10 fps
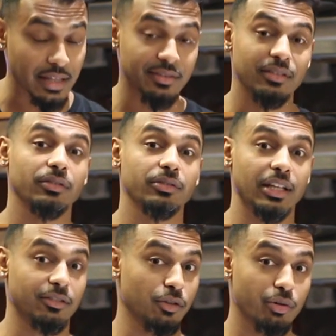
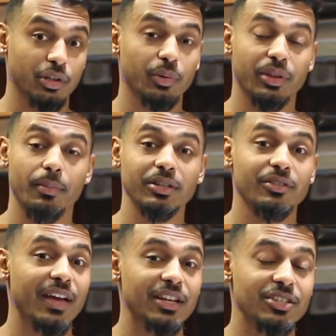That's loaded with a
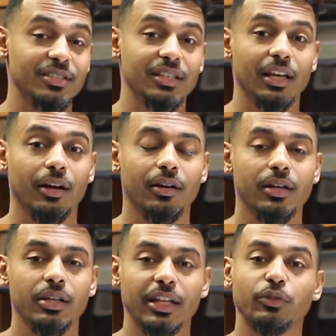bunch of veggies in there.
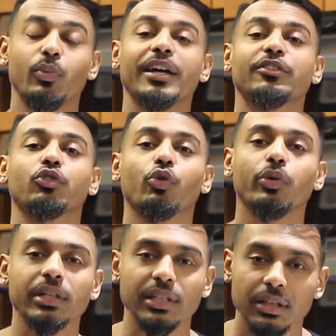That's why it's
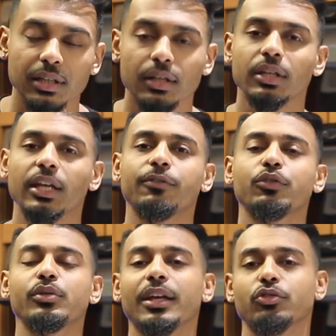green.
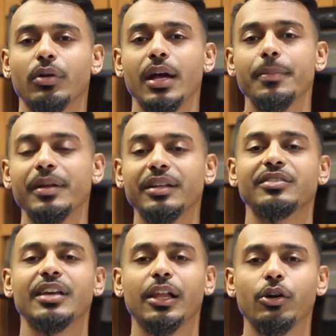If you get tripe and
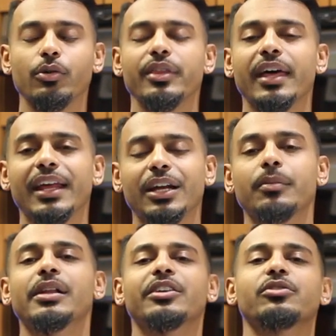it's yellow, that
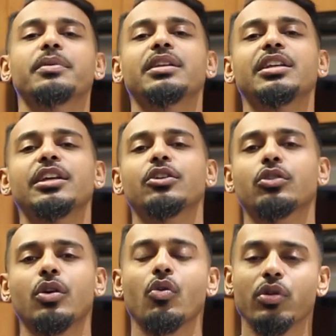animal hasn't been
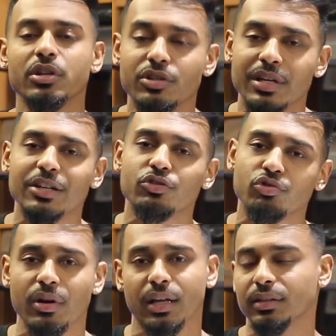eating corn, you're
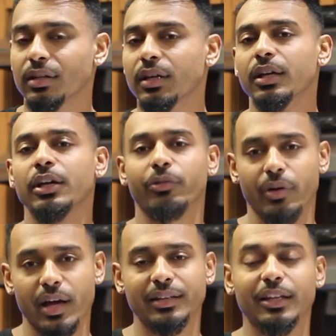getting tripped,
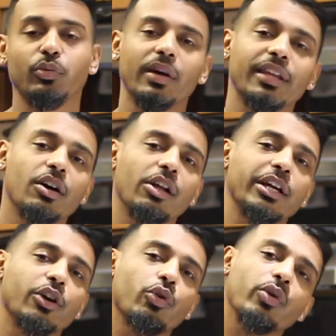right? That's why they
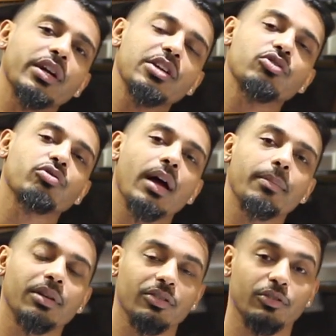call it green
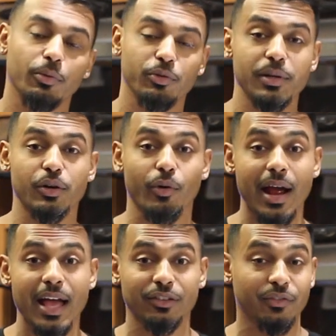tripe, because it's supposed to be
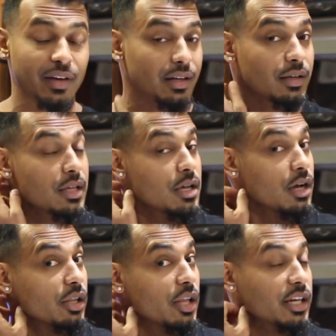grass-fed.
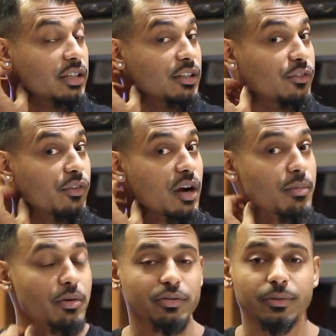A lot of these
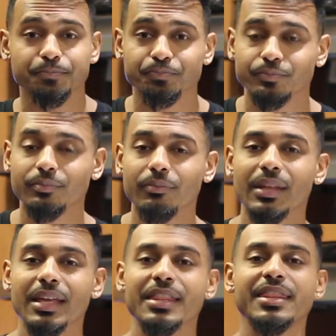farmers,
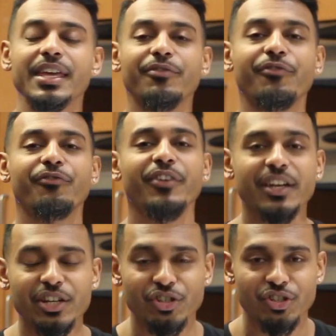they
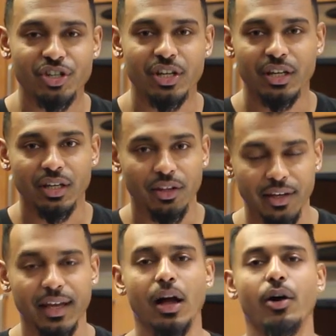finish
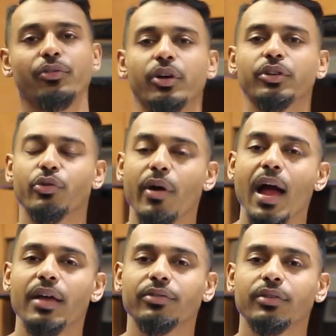the cows on
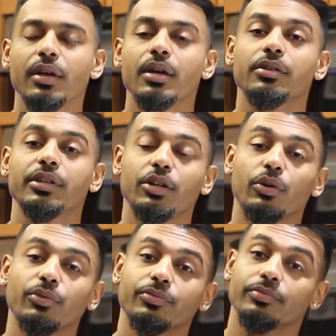grass. They
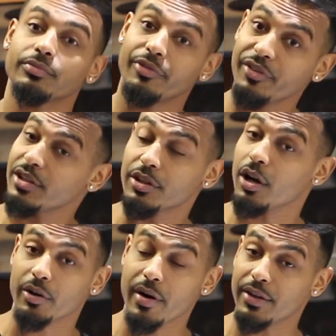don't feed the
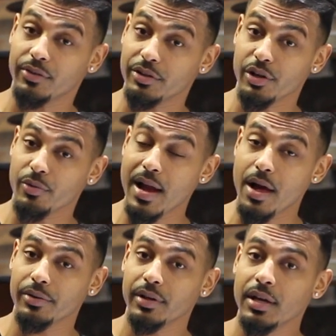dog grass all year
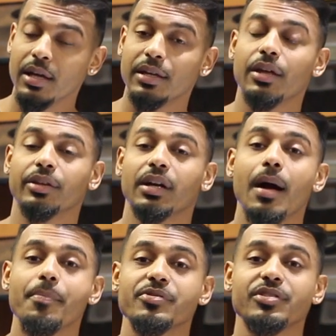round. Now, the
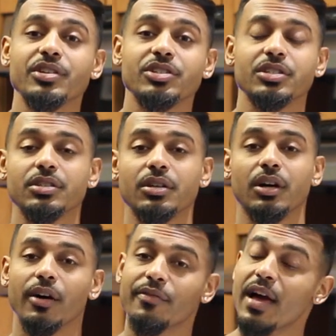
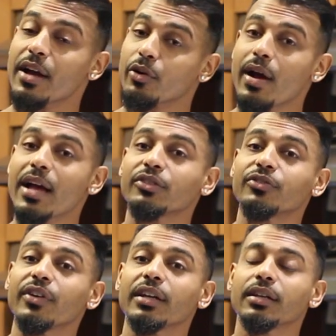composition of that
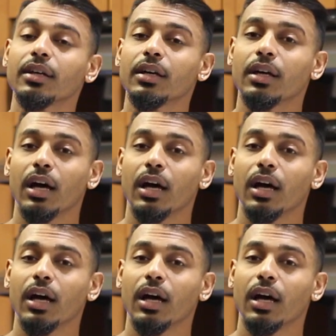grass-fed